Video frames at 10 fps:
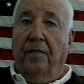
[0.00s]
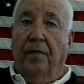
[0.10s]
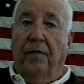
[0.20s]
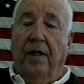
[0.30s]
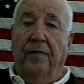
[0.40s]
of a
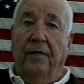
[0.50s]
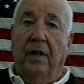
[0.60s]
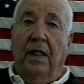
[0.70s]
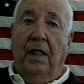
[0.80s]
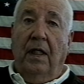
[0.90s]
rifle,
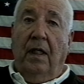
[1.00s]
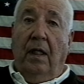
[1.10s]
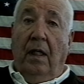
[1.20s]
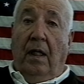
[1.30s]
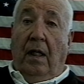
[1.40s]

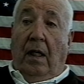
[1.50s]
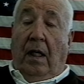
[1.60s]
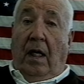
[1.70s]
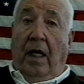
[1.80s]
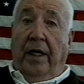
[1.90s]

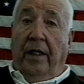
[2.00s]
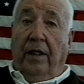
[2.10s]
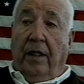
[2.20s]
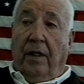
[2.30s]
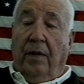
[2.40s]
and
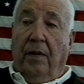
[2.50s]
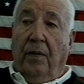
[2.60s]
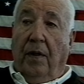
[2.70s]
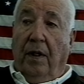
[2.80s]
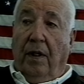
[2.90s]

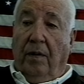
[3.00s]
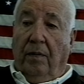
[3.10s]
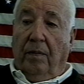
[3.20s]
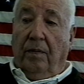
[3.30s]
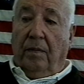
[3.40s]
uh,
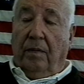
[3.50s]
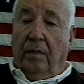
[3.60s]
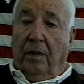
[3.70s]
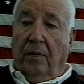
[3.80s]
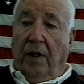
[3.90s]

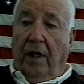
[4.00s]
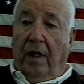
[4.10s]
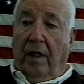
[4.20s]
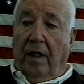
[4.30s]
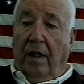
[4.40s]
uh, we
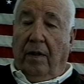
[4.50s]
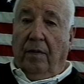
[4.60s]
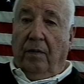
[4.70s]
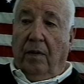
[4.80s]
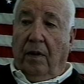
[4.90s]
had.
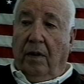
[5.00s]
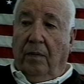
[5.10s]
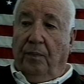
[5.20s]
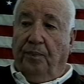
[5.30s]
Uh, uh